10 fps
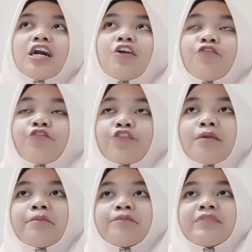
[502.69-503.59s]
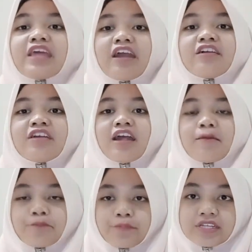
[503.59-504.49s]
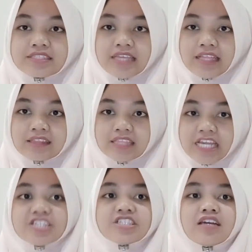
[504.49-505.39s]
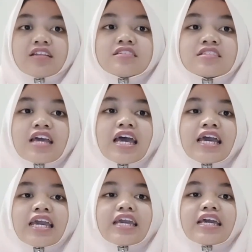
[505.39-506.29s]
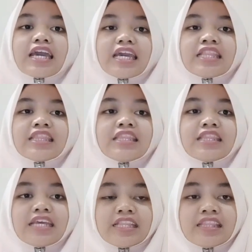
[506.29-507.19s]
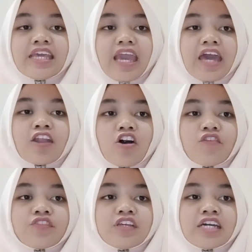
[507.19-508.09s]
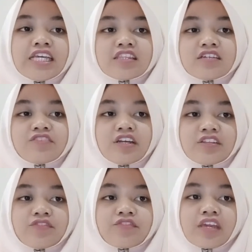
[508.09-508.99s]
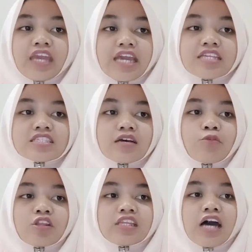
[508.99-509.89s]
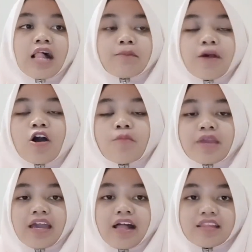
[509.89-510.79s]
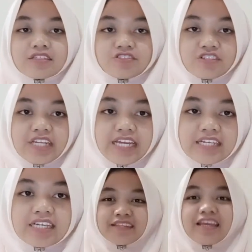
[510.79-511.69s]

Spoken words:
From their presentations, in the end of the integrative case about the Alpha Omega Electronic.